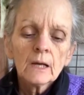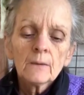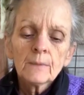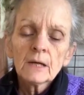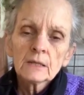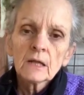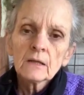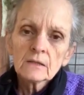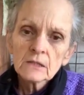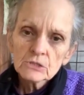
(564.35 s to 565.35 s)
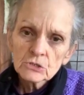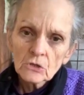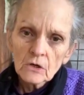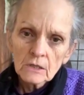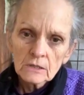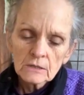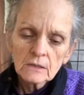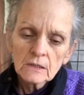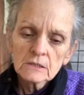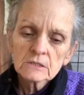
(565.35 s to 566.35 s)
But this yarn
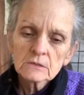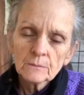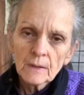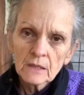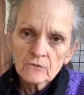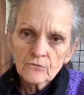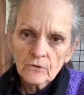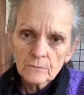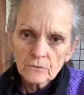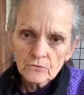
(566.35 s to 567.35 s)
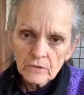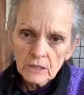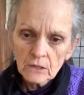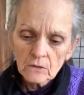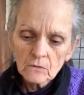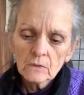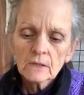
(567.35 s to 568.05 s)
is made from merino.